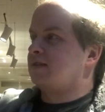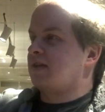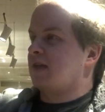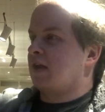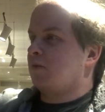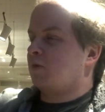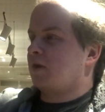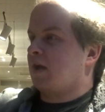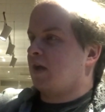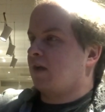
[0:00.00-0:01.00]
Did anyone
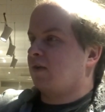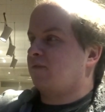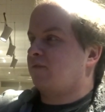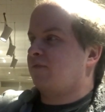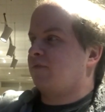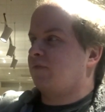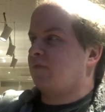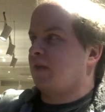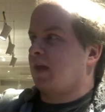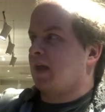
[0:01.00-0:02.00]
have
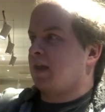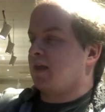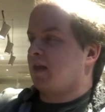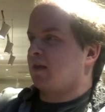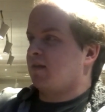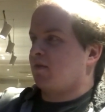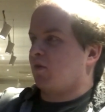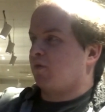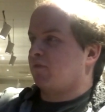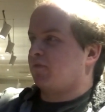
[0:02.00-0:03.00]
any
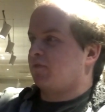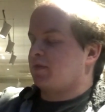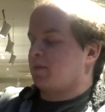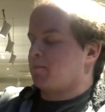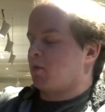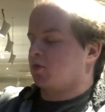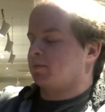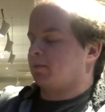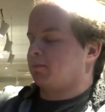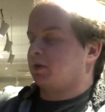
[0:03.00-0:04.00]
of the
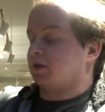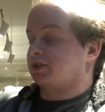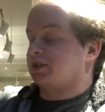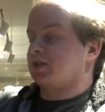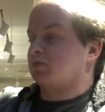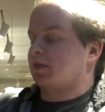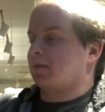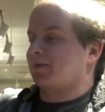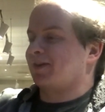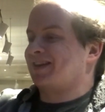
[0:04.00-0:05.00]
Pokemon plushies when they
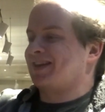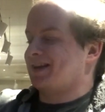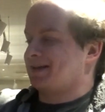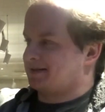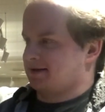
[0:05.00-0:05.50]
were a kid?